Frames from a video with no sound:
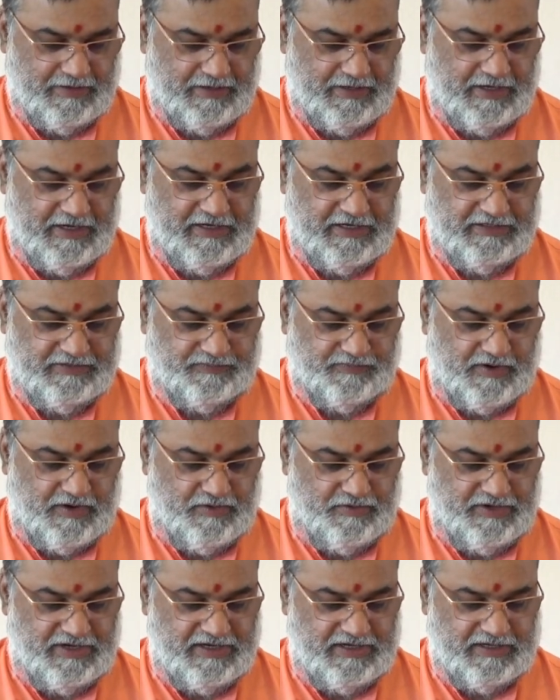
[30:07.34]
It is
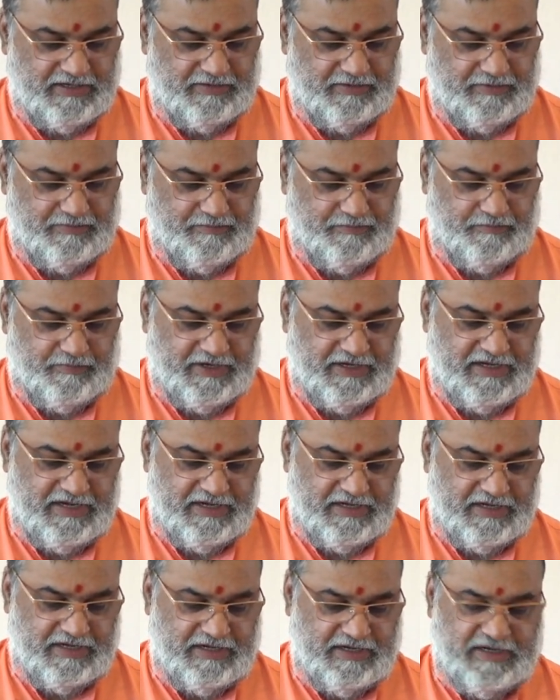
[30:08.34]
found in
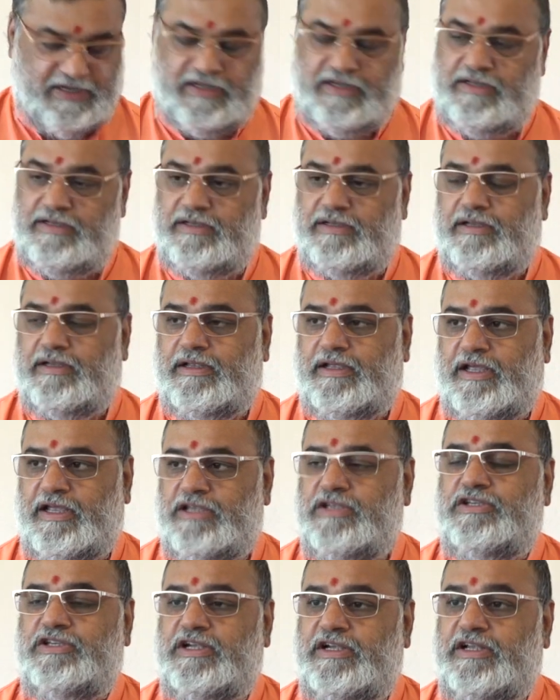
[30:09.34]
many
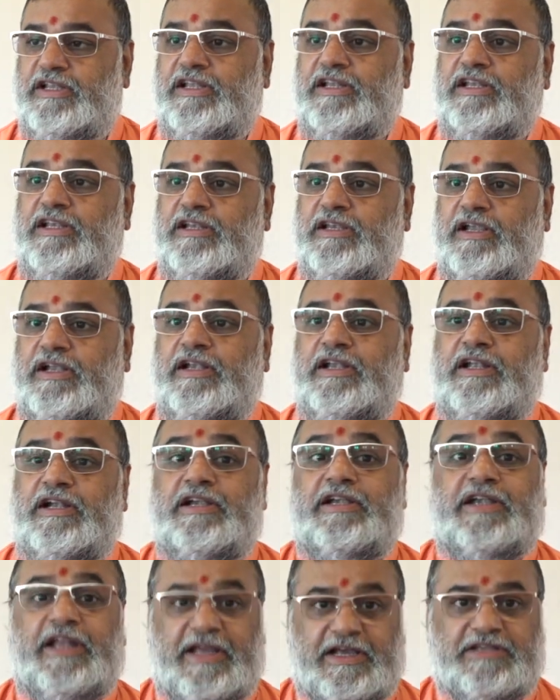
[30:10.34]
ancient
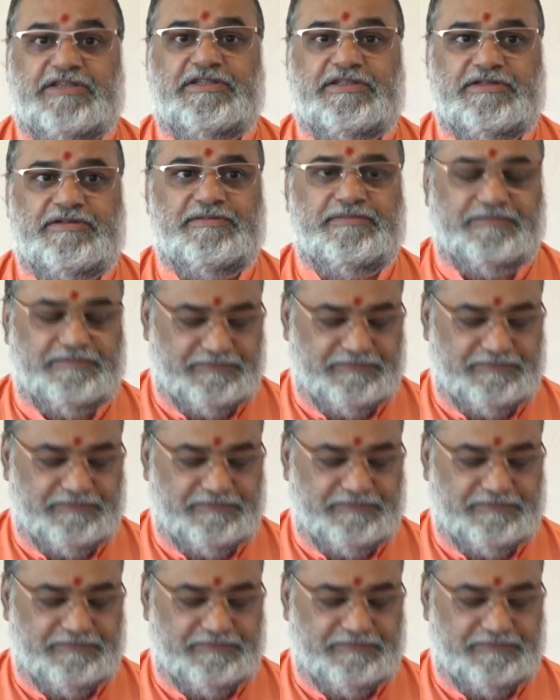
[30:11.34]
Indian texts.